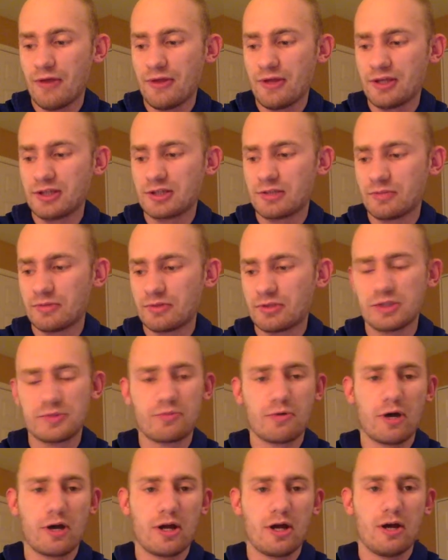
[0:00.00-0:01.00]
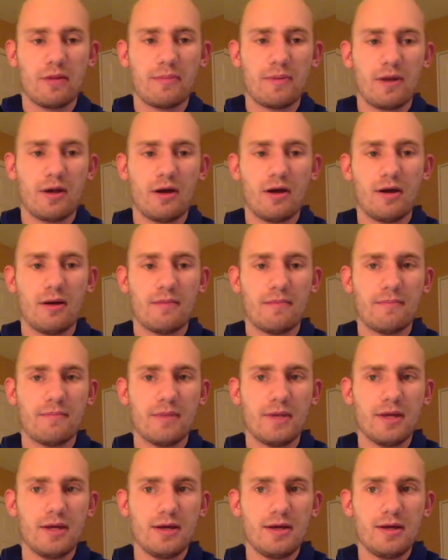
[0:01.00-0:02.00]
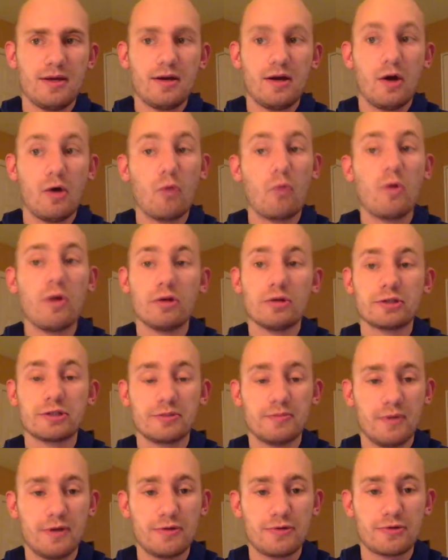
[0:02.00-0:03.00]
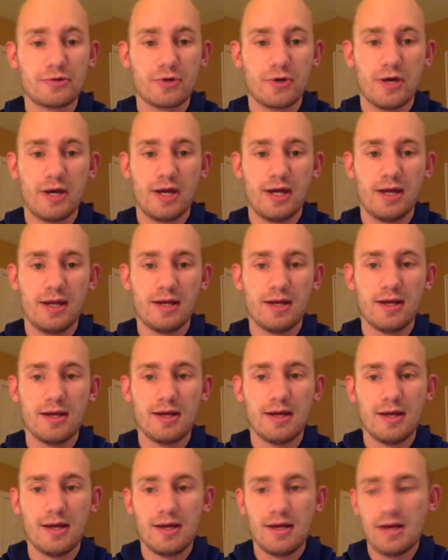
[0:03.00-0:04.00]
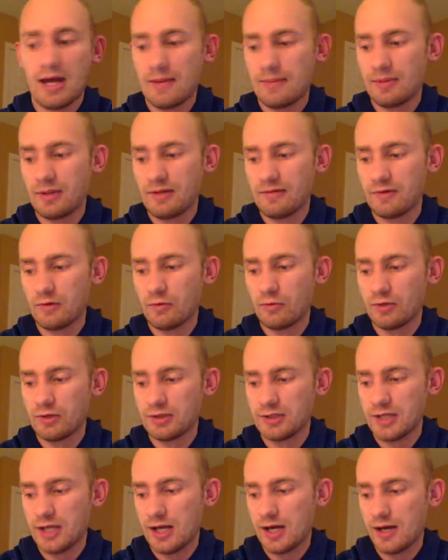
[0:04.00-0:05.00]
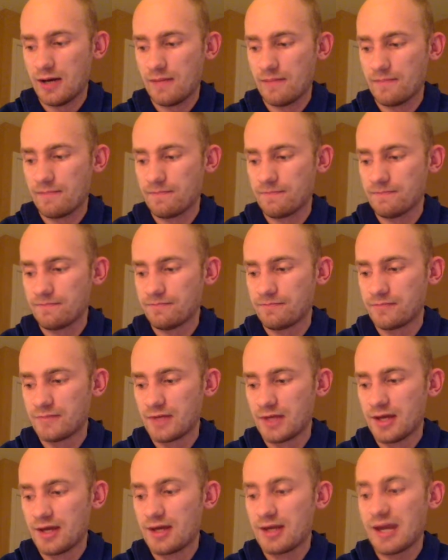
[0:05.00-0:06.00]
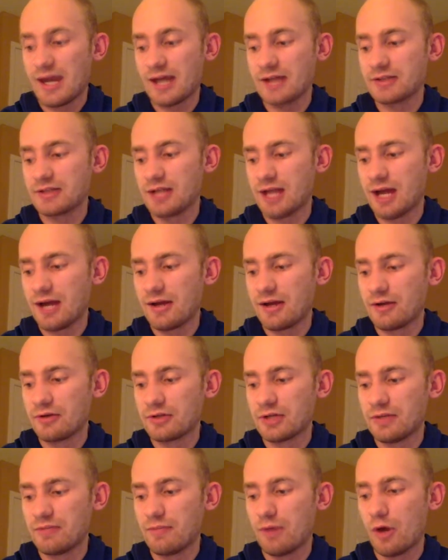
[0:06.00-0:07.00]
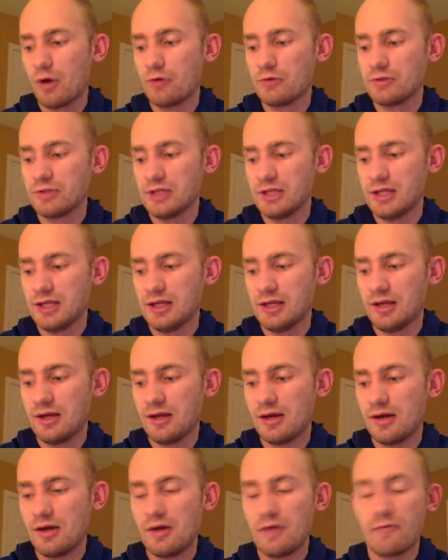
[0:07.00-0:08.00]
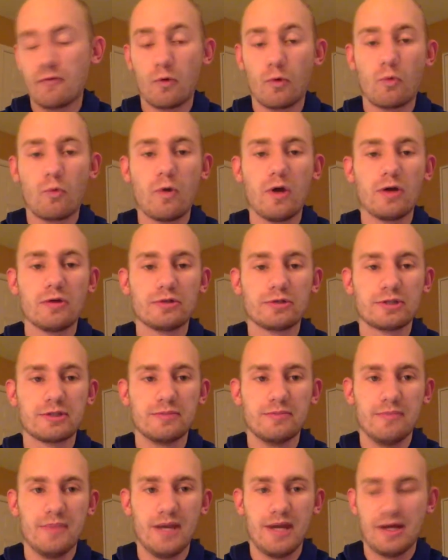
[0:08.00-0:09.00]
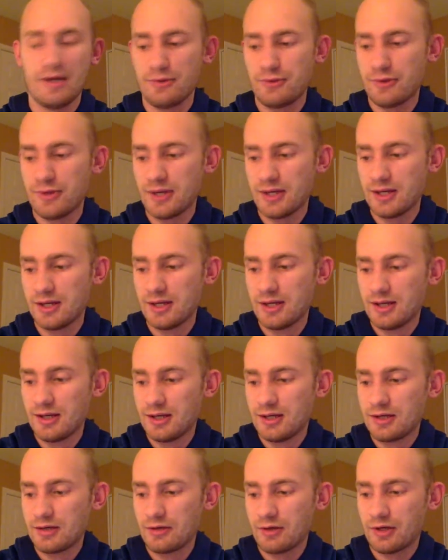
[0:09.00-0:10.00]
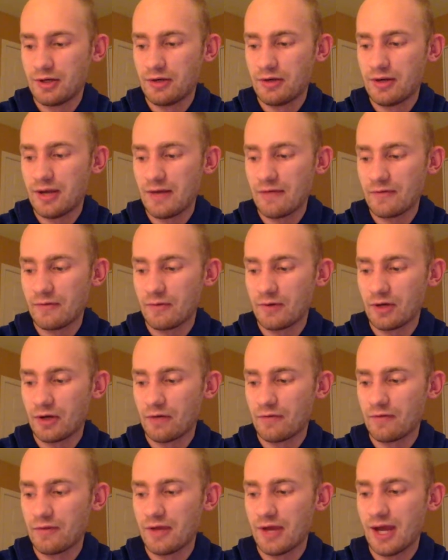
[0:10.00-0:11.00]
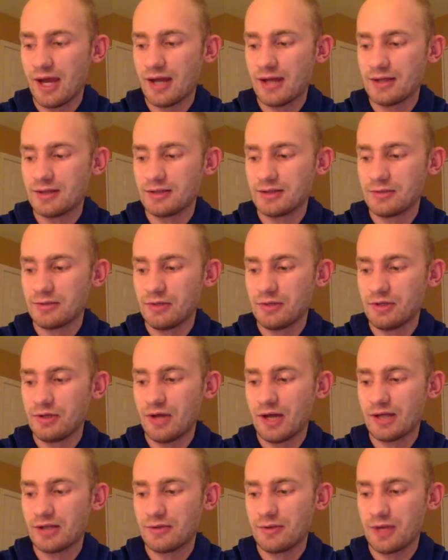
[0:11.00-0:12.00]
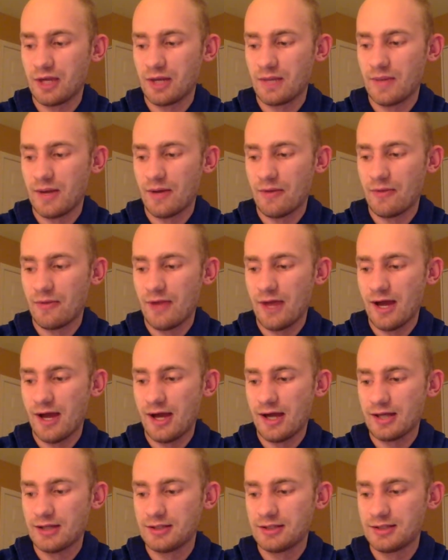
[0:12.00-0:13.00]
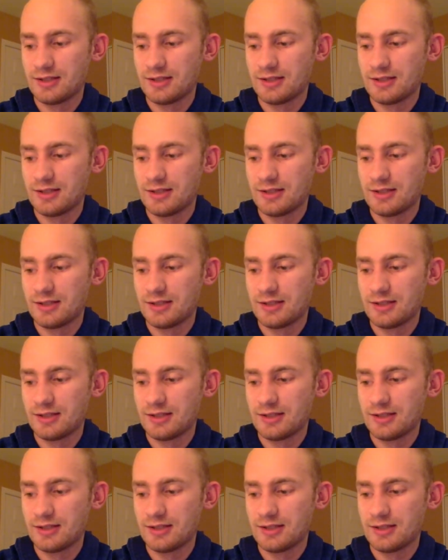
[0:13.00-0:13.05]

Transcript: think someone just brought up a Will Smith trade. I believe it was Castellanos and Posey for Will Smith. So I definitely want to go over that and see what you guys think about that.